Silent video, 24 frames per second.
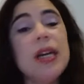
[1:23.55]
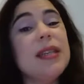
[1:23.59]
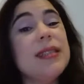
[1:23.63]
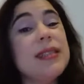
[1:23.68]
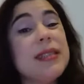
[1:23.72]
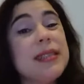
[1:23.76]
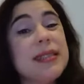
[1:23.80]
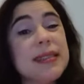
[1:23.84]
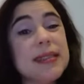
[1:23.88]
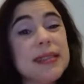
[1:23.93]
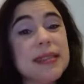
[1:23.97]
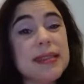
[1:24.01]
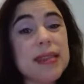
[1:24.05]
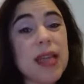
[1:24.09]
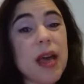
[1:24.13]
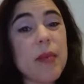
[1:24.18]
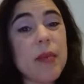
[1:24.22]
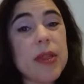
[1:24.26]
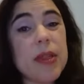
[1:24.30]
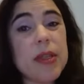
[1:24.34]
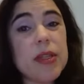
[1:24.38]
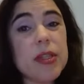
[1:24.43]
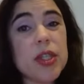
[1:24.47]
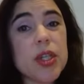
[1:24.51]

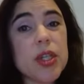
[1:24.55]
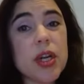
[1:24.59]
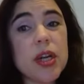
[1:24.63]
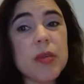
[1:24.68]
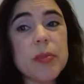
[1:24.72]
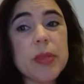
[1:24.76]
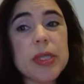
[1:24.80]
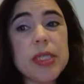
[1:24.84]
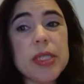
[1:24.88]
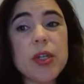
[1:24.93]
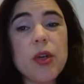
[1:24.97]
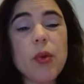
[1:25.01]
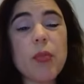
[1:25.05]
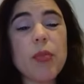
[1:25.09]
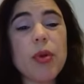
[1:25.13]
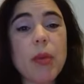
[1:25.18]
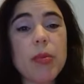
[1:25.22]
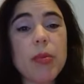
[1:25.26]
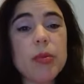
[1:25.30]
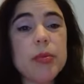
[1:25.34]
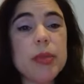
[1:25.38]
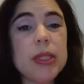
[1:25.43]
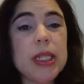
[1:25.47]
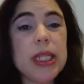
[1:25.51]
Some of the Sharpies you'll
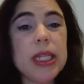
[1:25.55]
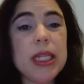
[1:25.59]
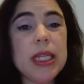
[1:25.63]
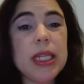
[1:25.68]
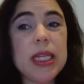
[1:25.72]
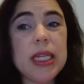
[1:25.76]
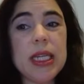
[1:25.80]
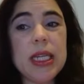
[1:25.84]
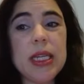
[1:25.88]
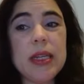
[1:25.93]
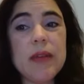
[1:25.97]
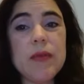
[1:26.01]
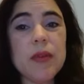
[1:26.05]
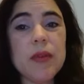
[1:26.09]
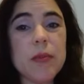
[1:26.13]
probably need